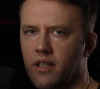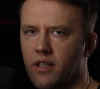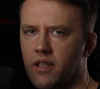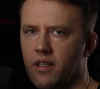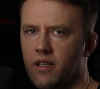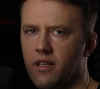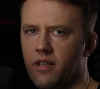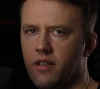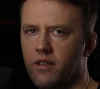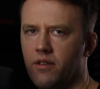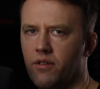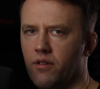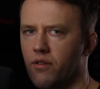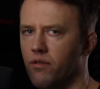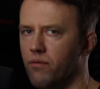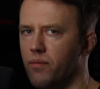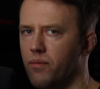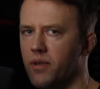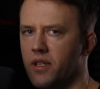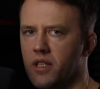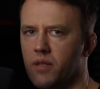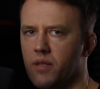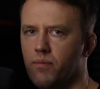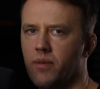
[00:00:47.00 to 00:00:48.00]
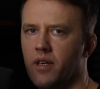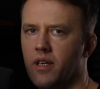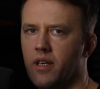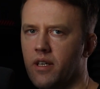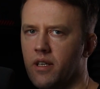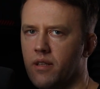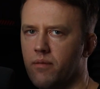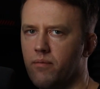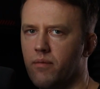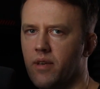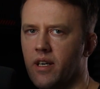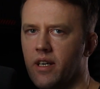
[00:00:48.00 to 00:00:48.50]
and, be
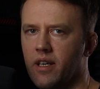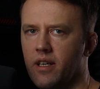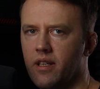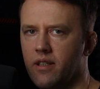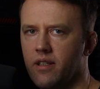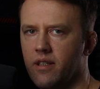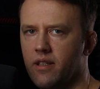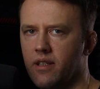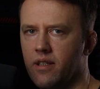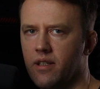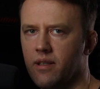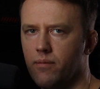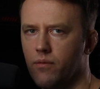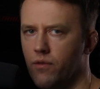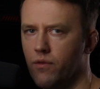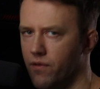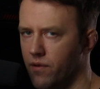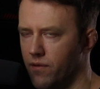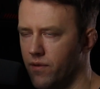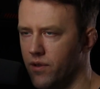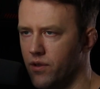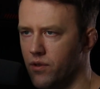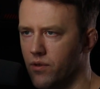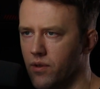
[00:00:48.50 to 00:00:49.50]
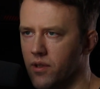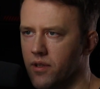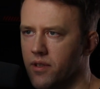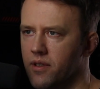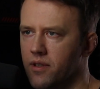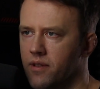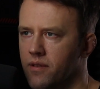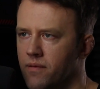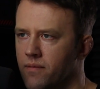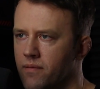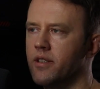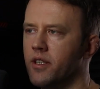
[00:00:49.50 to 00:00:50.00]
inspired by the movie
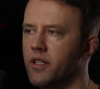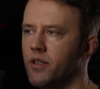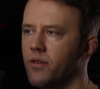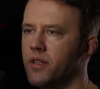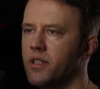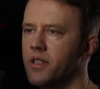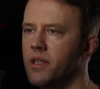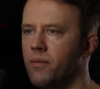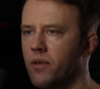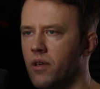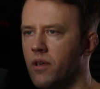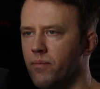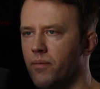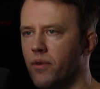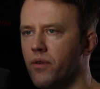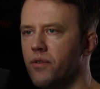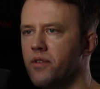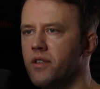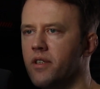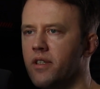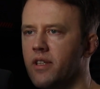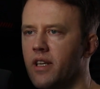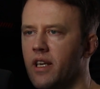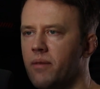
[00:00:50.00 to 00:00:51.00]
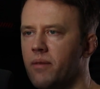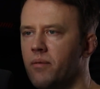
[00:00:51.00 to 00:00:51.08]
visuals. So as I'm composing the